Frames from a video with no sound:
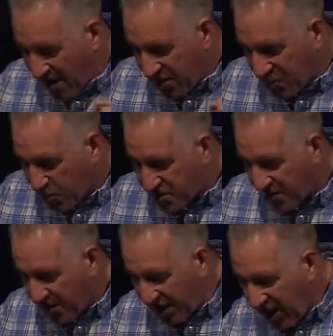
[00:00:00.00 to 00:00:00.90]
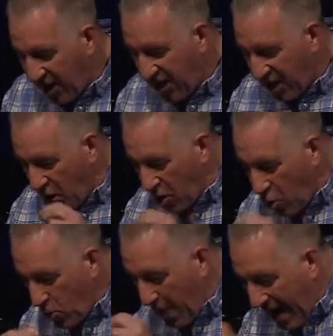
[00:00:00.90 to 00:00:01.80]
this was of he
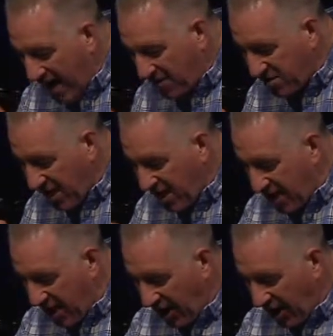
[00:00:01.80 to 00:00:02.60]
whom I said,